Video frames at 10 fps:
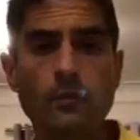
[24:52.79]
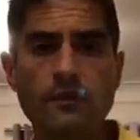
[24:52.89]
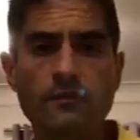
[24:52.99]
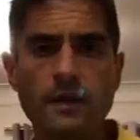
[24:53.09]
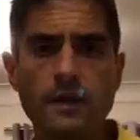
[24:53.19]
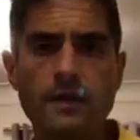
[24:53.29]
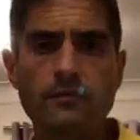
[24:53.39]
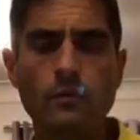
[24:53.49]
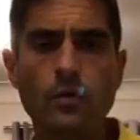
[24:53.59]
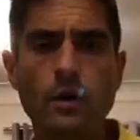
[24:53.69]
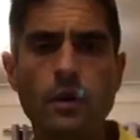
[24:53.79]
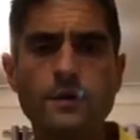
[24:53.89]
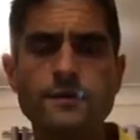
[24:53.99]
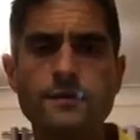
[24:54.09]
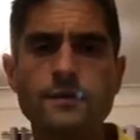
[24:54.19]
we feel even
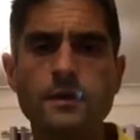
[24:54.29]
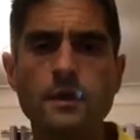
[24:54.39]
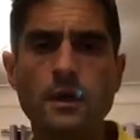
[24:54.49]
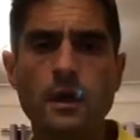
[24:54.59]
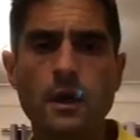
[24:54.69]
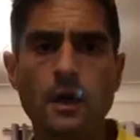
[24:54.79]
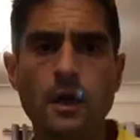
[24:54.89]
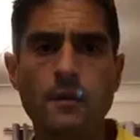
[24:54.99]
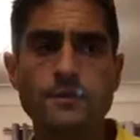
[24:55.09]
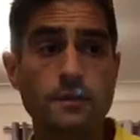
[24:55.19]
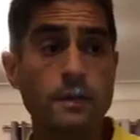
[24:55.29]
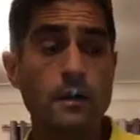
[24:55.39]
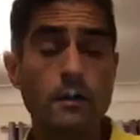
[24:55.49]
worse. So yeah,